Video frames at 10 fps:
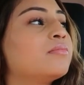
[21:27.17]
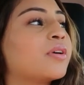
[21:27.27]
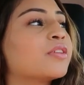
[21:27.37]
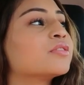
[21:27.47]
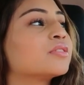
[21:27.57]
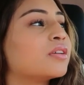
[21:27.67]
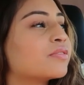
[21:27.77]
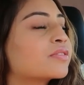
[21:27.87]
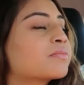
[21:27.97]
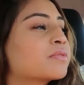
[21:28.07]
by
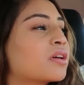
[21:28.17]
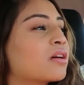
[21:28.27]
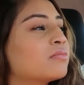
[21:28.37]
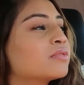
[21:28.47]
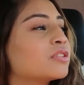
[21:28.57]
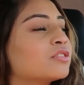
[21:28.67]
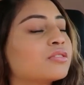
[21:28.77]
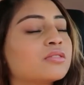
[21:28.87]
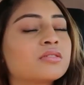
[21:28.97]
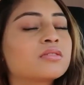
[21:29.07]
yourself sometimes and
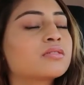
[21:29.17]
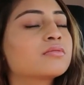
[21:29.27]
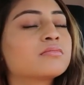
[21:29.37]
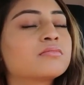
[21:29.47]
just